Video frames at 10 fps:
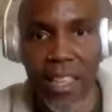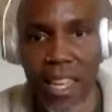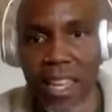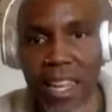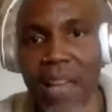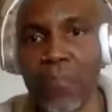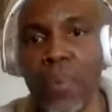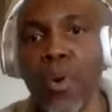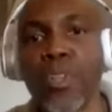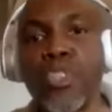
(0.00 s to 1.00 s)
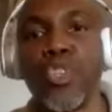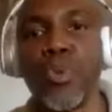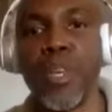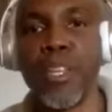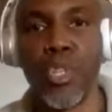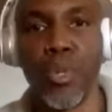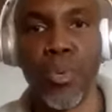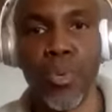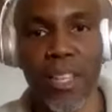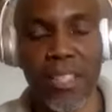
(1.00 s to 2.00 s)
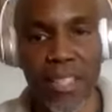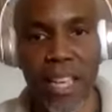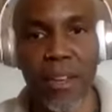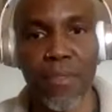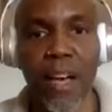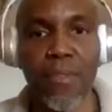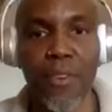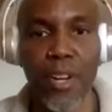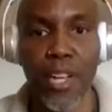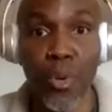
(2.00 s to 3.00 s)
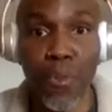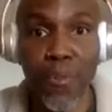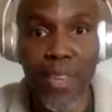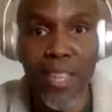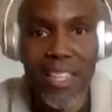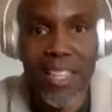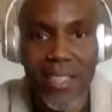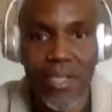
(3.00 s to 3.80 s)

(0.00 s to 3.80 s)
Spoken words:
then that puts you into a state of effort, and you'll feel it.